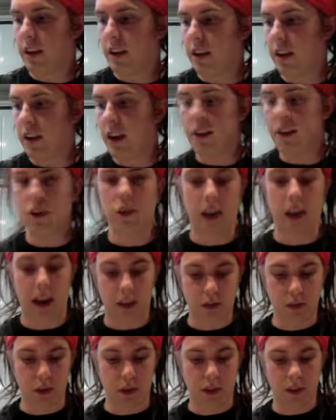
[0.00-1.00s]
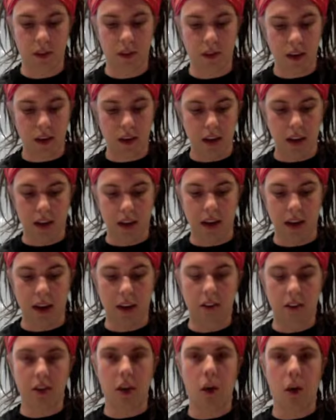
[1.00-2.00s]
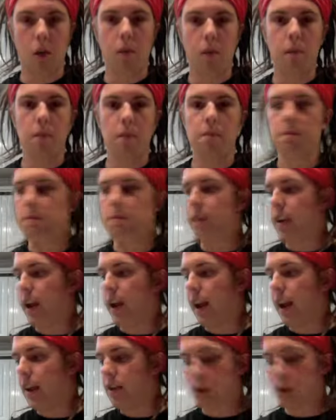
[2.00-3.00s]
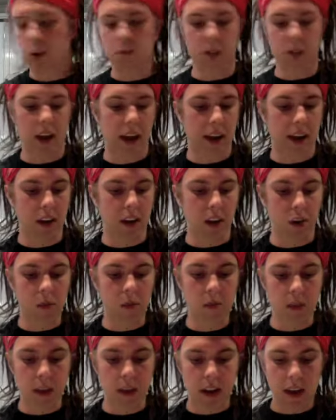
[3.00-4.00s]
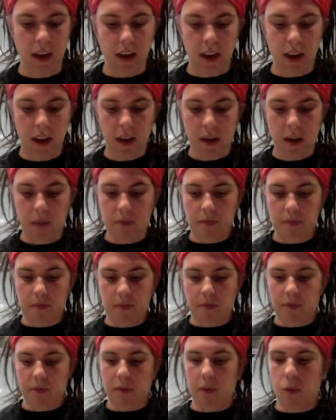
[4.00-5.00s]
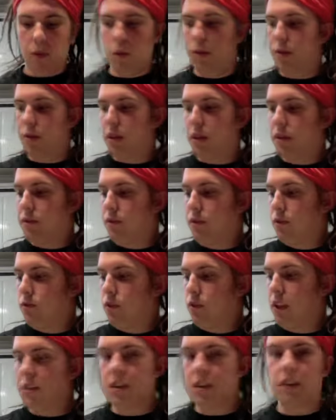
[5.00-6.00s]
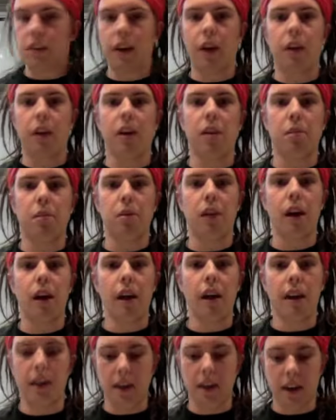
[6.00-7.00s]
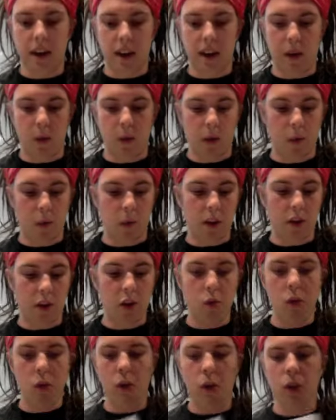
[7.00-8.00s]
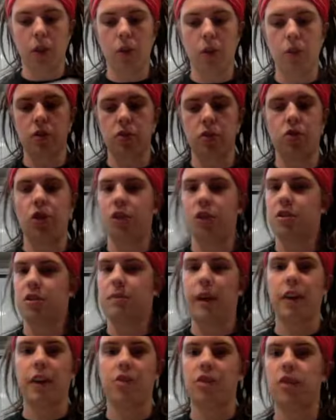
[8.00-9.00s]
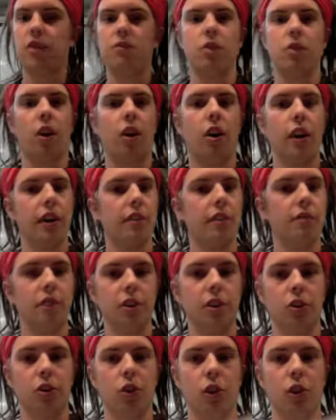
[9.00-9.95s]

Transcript: interact with. Okay, so in terms of Halo, with this relative area of play, when you were just a Master Chief, not in a vehicle or